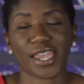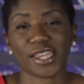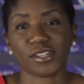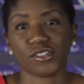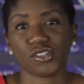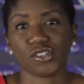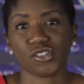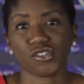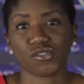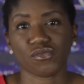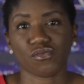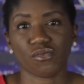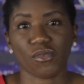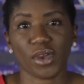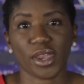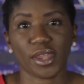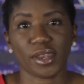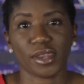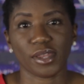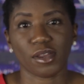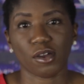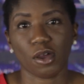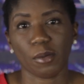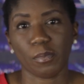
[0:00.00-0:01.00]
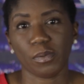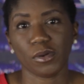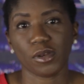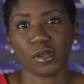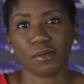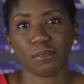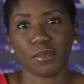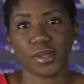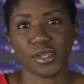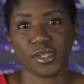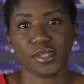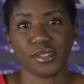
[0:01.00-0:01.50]
I just read a couple
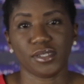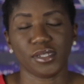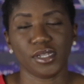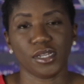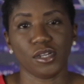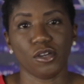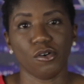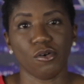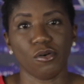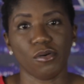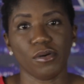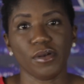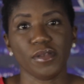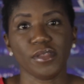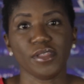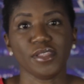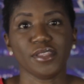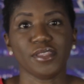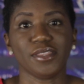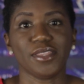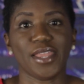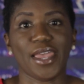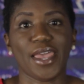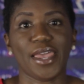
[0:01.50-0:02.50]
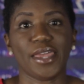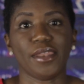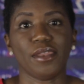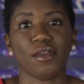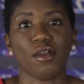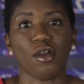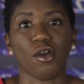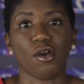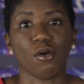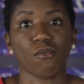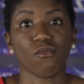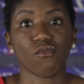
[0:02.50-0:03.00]
of minutes ago that
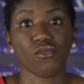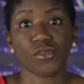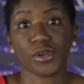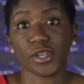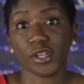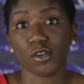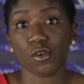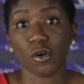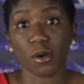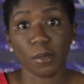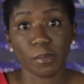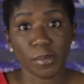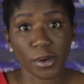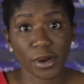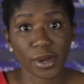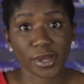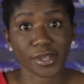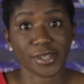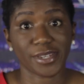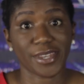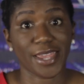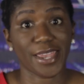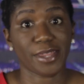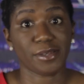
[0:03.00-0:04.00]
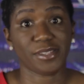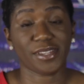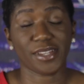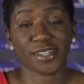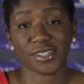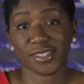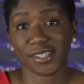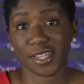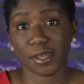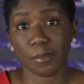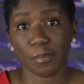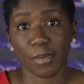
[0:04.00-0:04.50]
Rudy Gobert, that
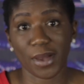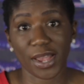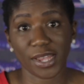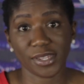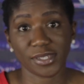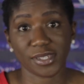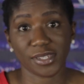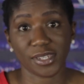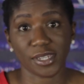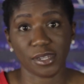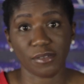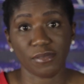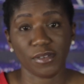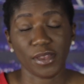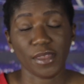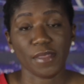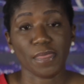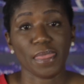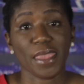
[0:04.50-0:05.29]
tested positive,